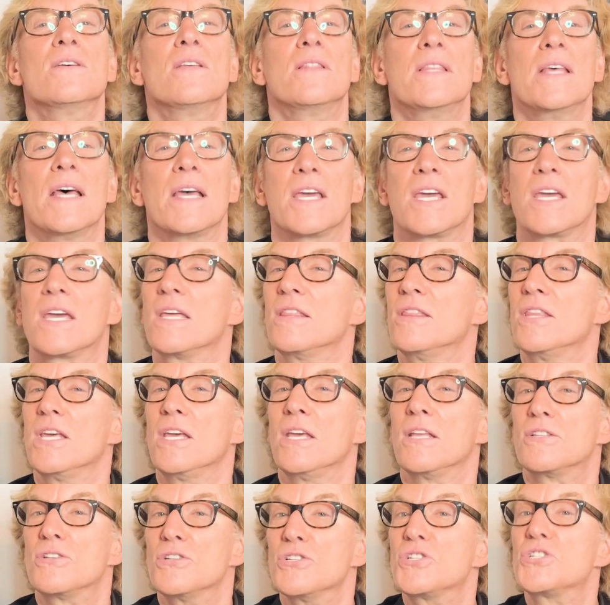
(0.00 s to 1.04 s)

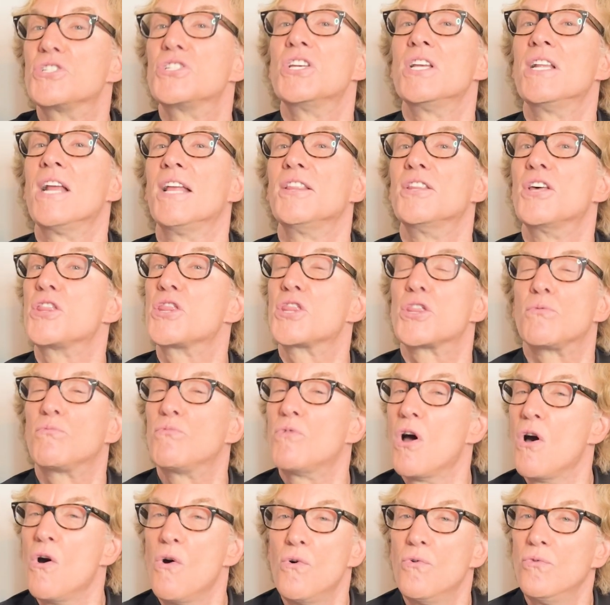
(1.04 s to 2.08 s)
to sit on the
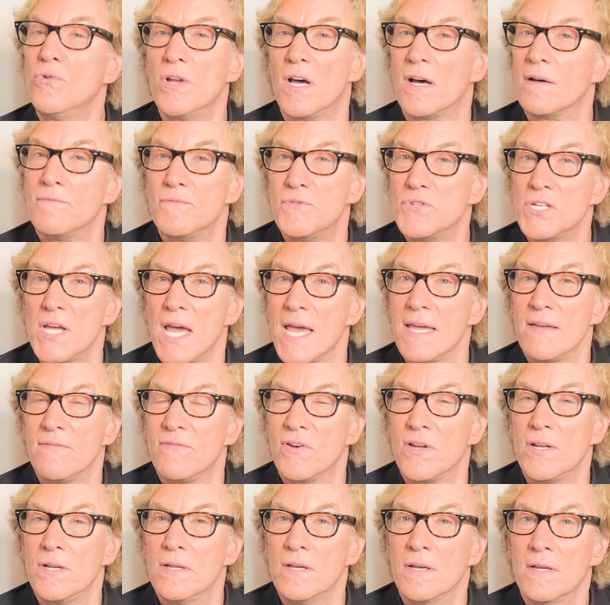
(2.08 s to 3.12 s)
throne of
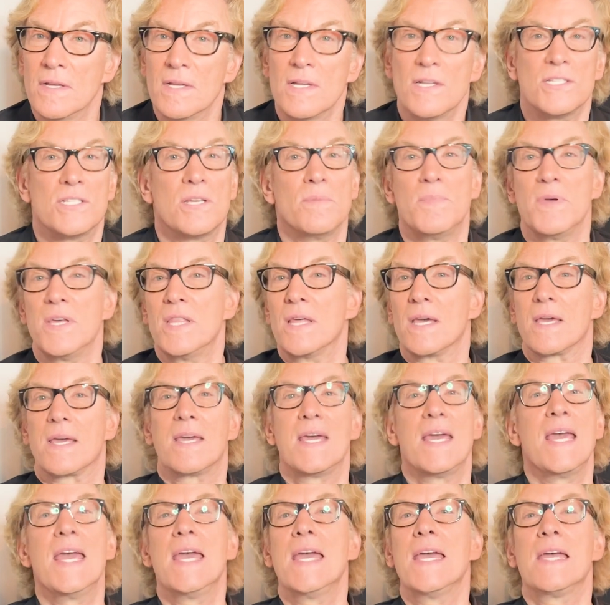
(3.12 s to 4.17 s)
David, to be the
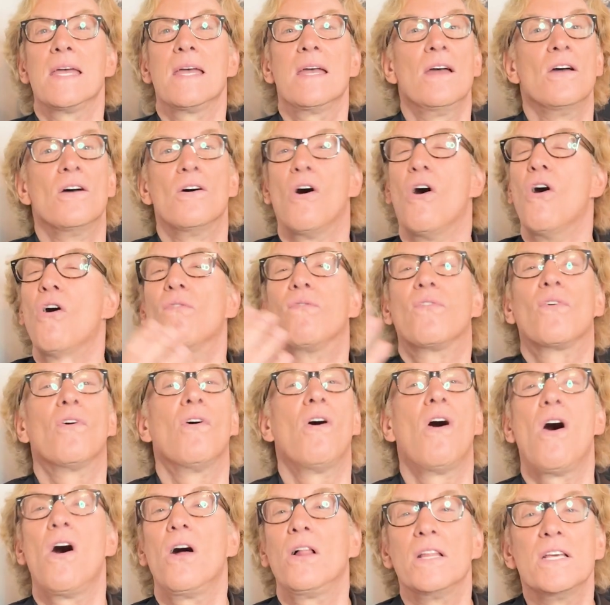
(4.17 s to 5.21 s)
king over
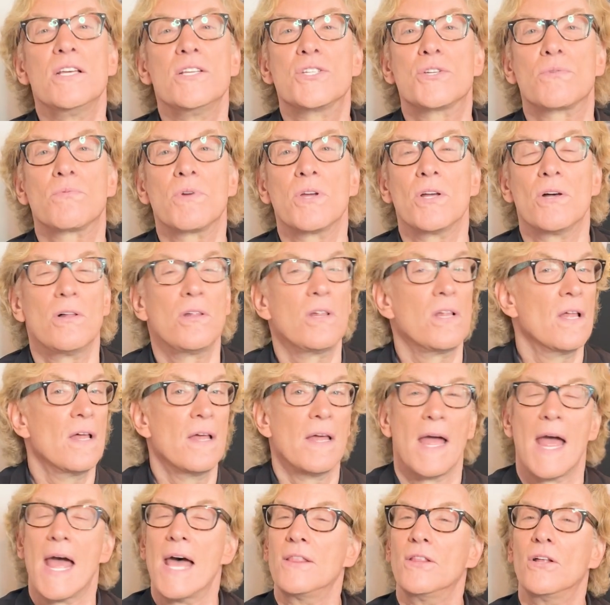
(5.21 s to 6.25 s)
all Israel
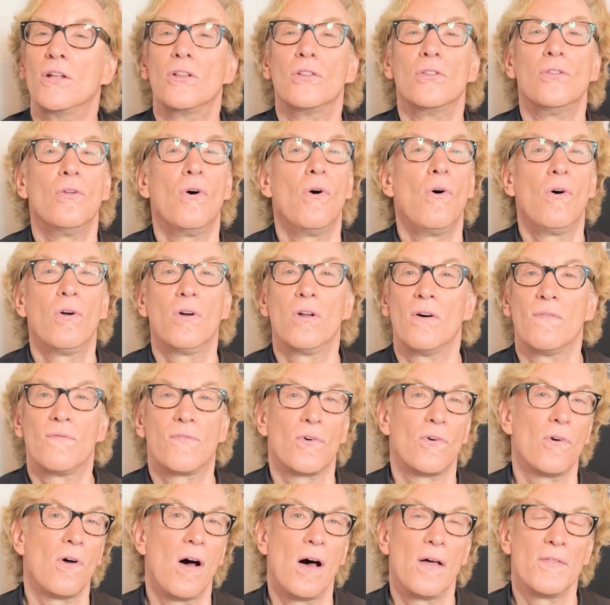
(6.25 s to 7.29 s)
and the Lord
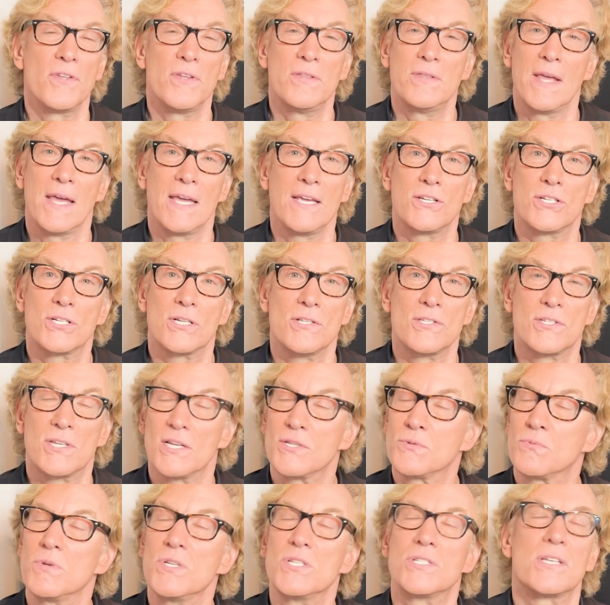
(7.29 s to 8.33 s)
over all the nations.
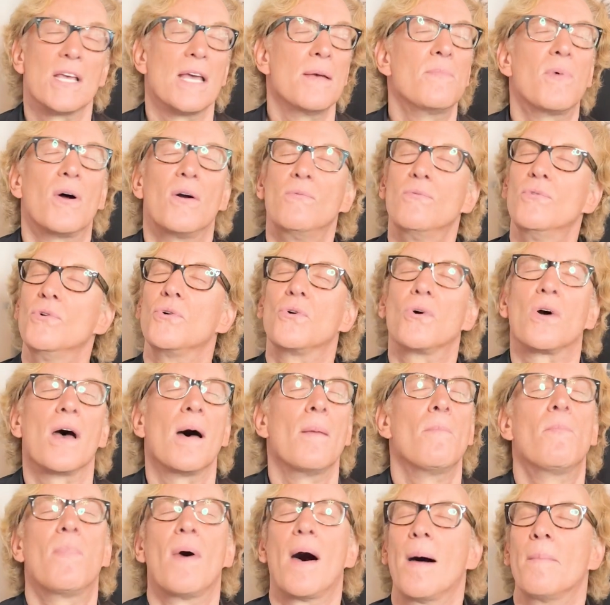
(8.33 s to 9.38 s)
As we say, Baruch
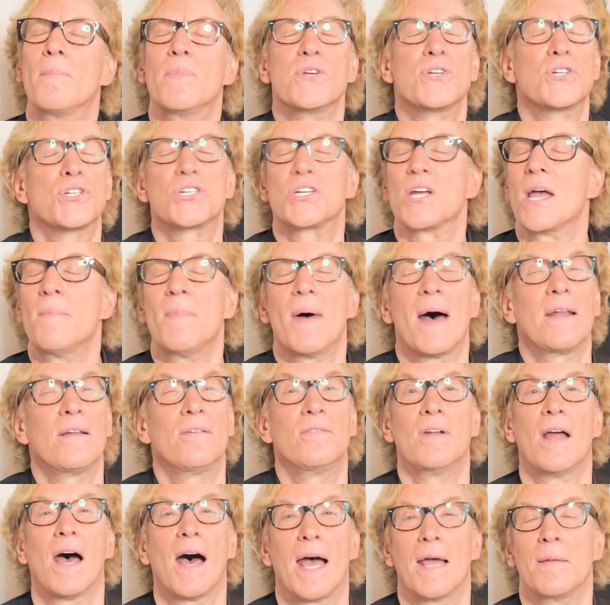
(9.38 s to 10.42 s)
Haba B'Shem
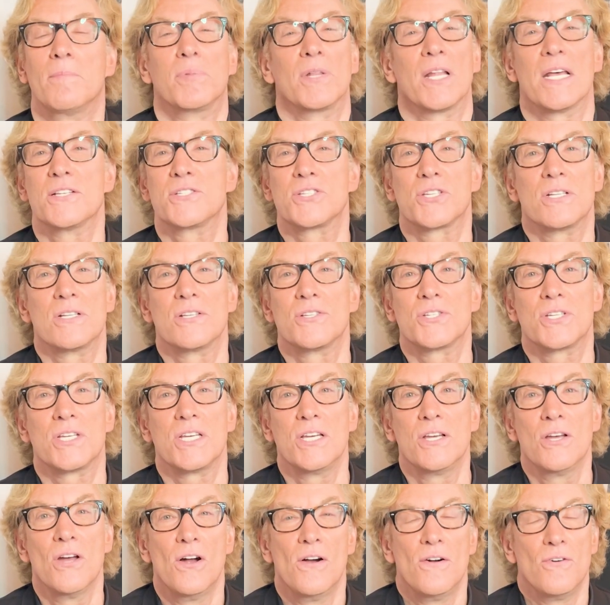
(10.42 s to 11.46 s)
Adonai, blessed is
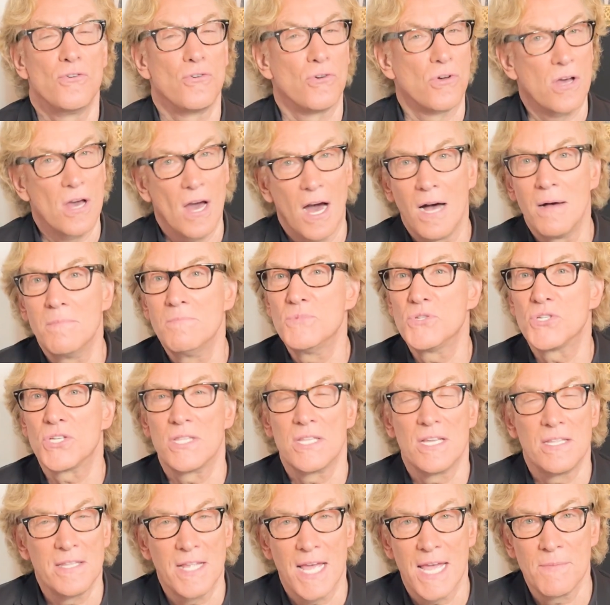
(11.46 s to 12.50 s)
he who comes in
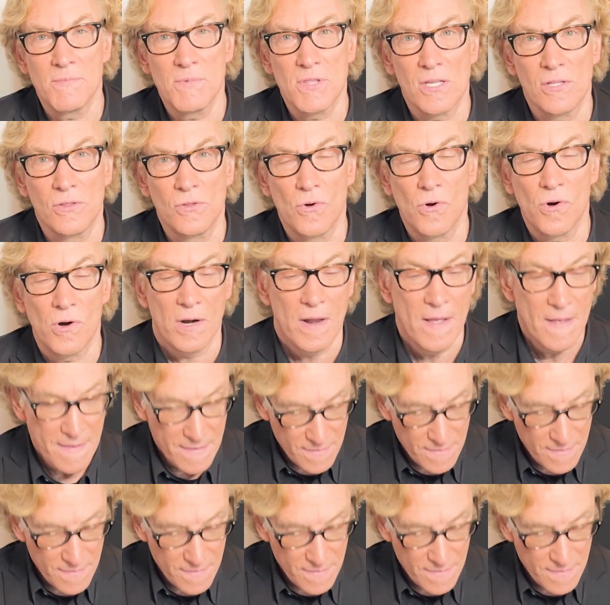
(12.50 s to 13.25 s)
the name of the Lord.